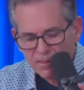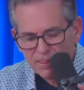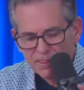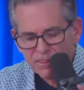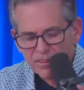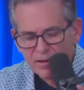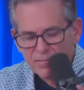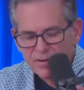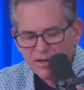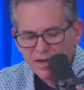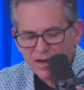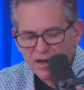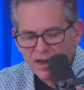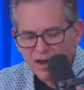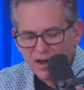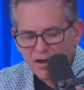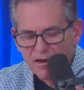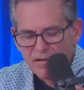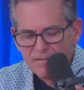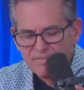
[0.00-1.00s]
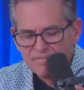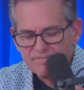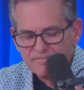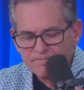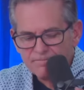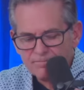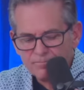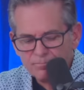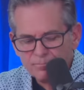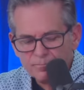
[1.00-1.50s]
And
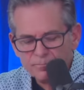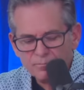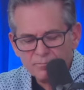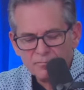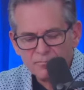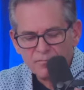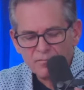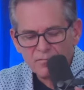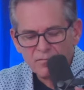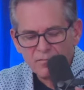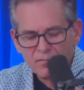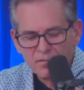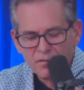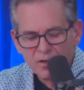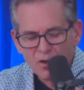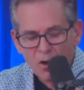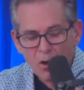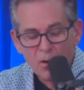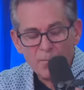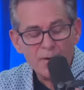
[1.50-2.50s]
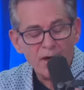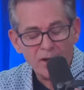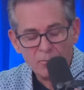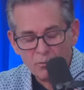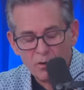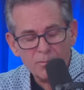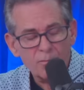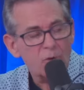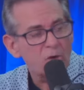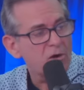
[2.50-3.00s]

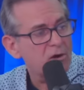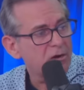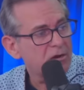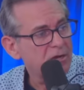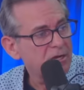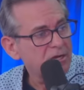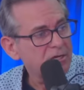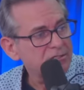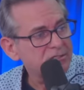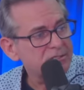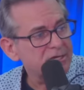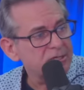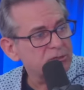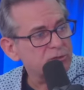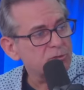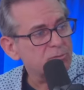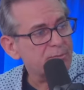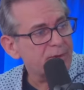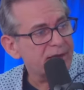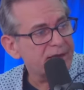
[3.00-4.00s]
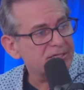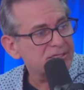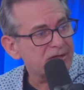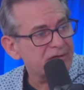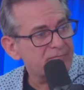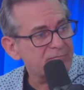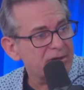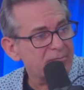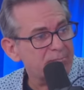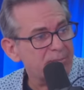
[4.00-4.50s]
one more. Central banks
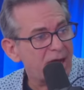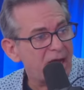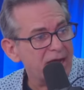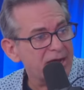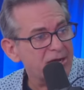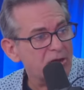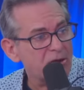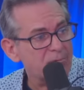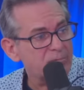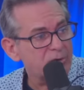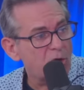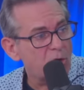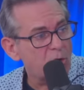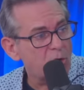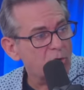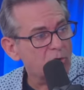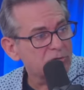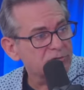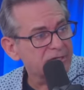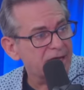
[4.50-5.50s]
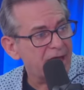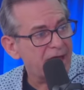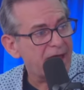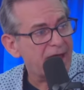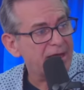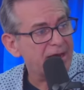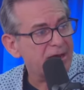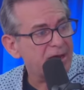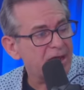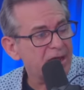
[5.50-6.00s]
have been buying up gold
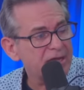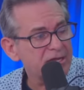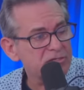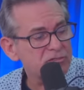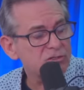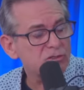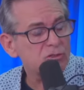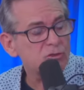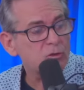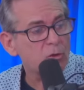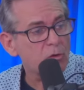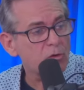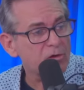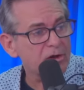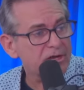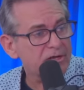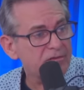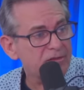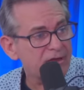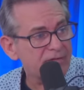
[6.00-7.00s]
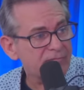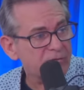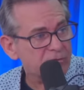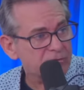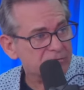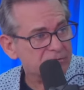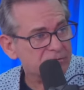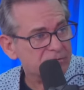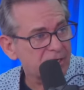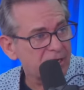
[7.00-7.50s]
at historic
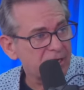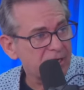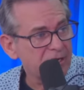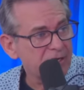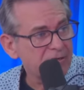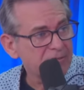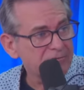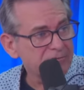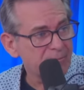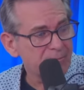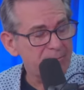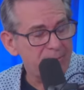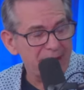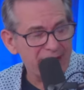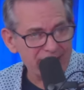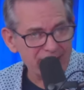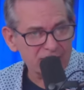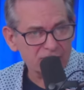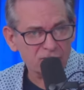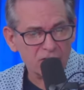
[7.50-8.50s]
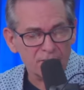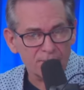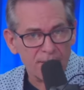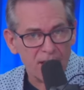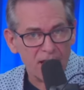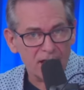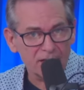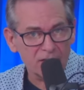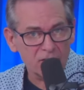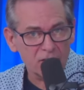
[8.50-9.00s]
levels. The banks are
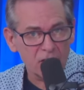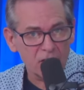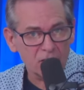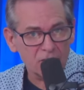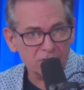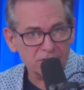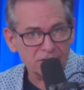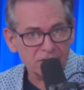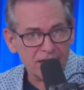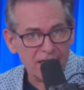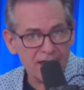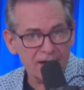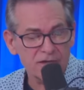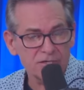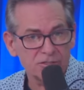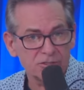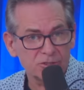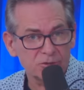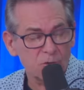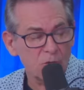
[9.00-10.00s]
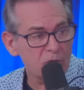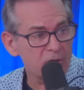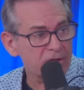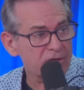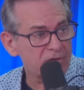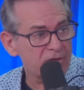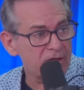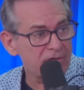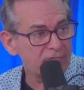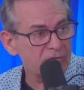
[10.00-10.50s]
buying gold at historic
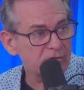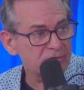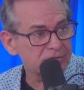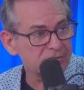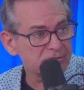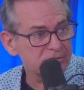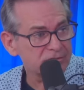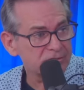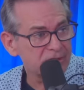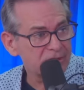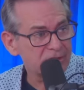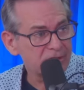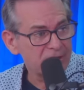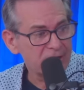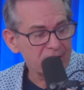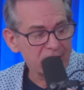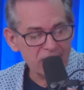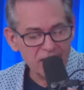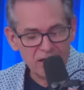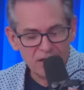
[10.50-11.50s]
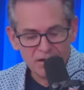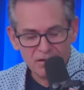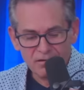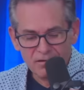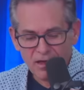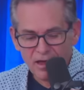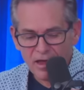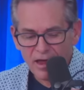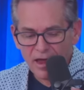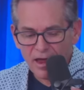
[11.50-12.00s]
levels. Huh.
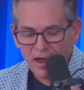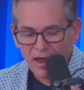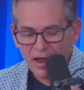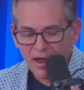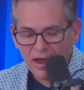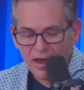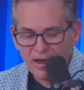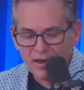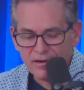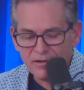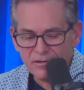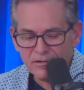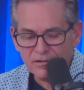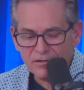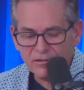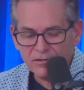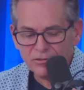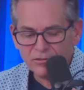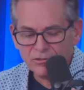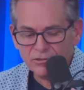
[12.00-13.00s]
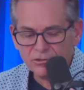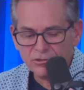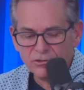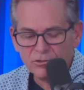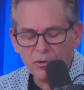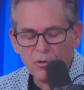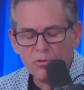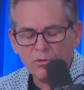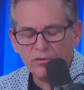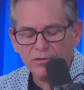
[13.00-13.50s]
And
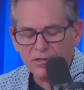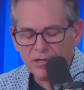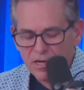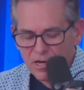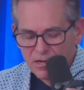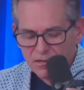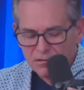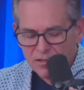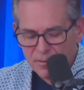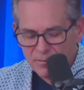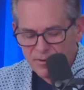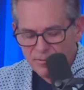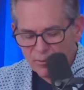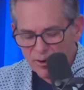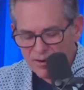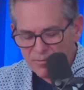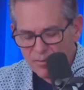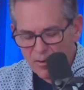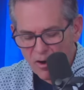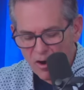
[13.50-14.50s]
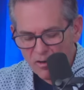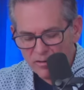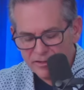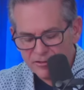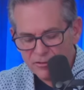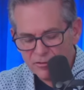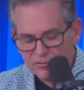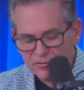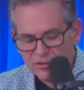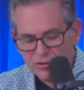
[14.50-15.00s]
so let me bring Paul in. You're the